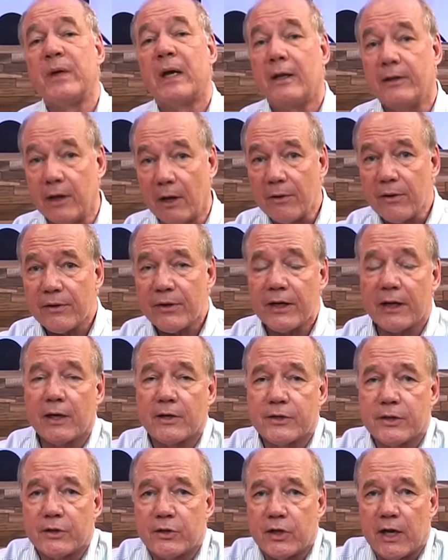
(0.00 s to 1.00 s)
The other thing I'll
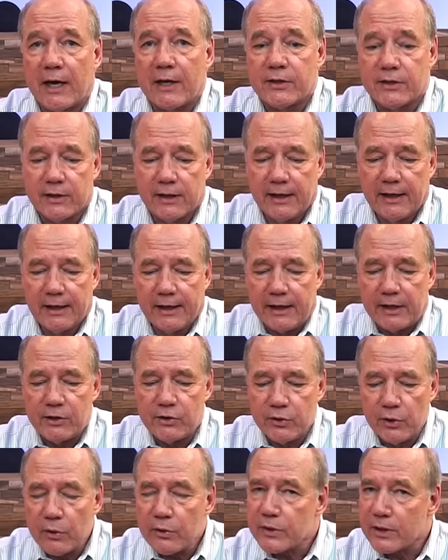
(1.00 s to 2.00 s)
suggest
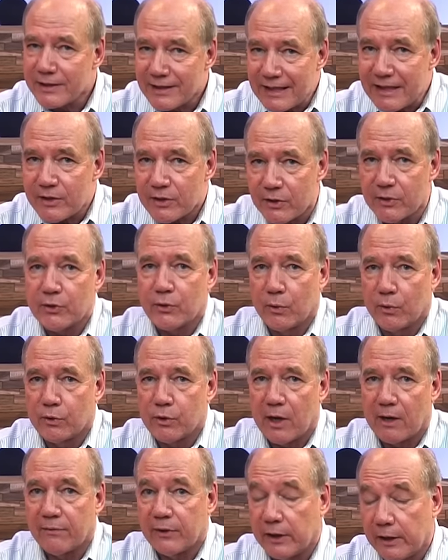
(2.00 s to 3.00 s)
is use a decent
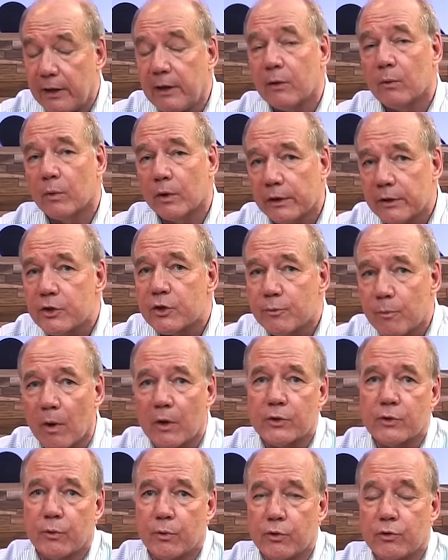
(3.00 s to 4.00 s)
screwdriver. You need a really
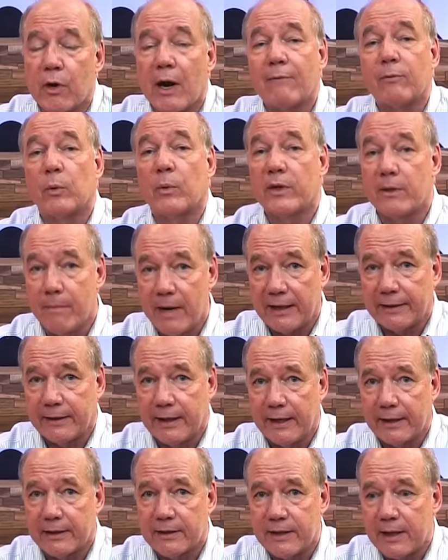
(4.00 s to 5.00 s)
small screwdriver with a
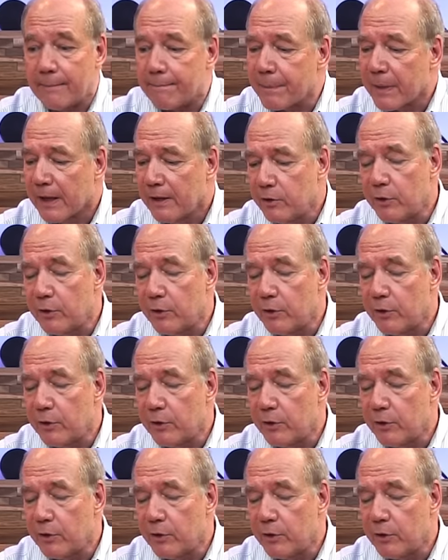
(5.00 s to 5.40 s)
magnetic tip.